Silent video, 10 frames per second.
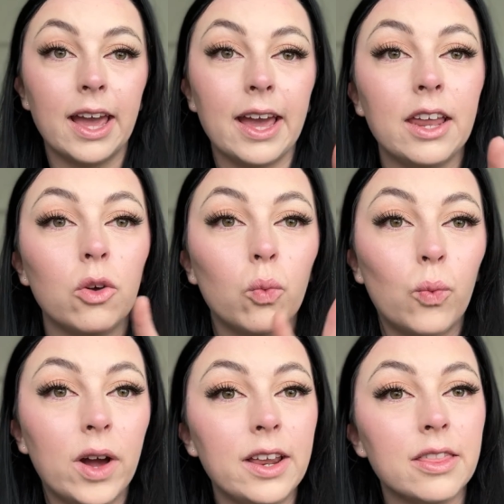and
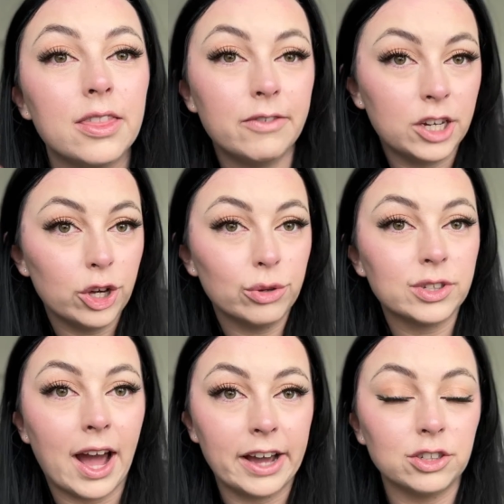what the videos
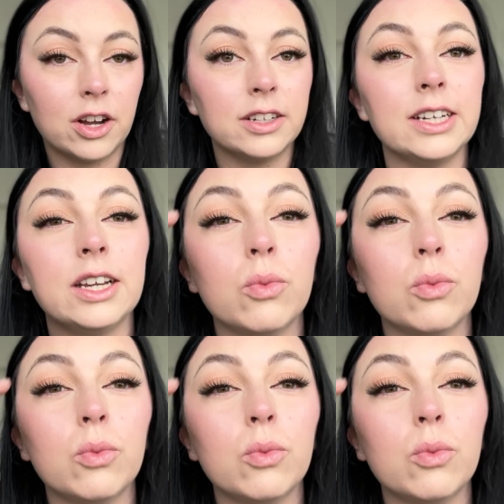I saw did